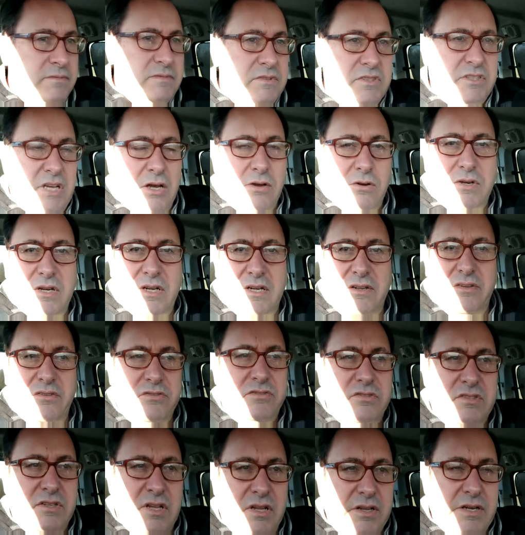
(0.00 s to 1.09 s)
token
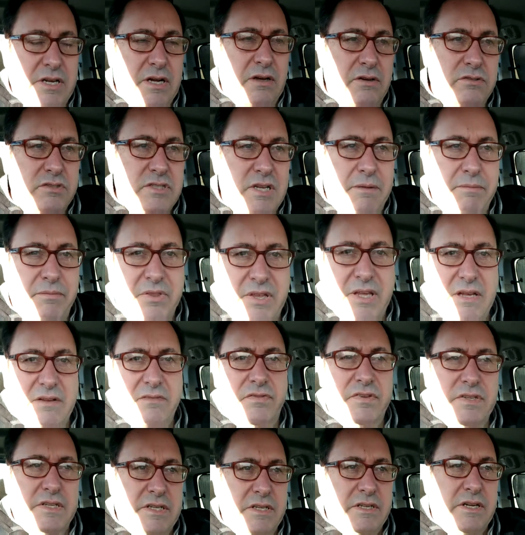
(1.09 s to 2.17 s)
and you know something
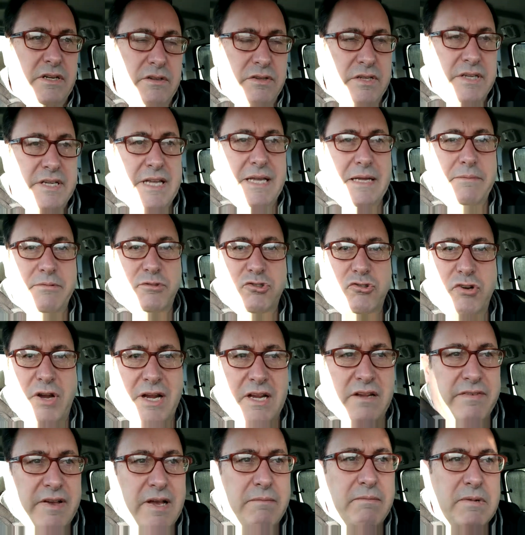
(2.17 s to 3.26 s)
that you know that keeps track
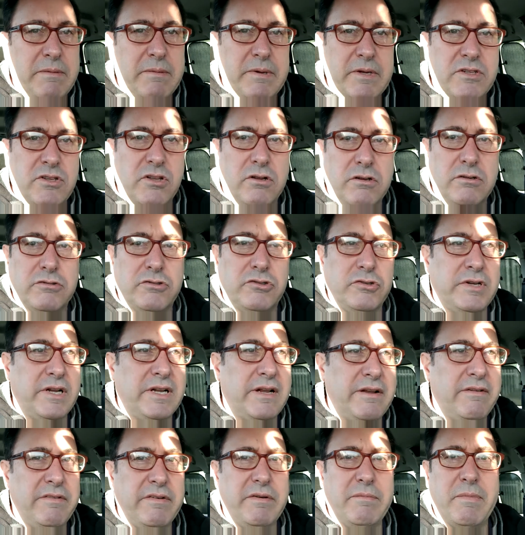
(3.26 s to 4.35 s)
of how many McDonald's you did
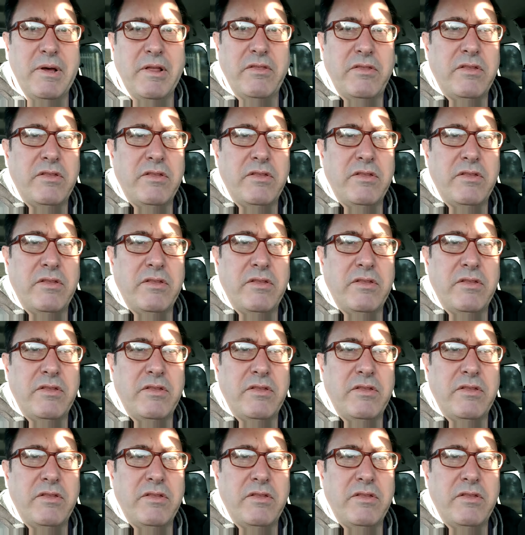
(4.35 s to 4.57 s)
every month.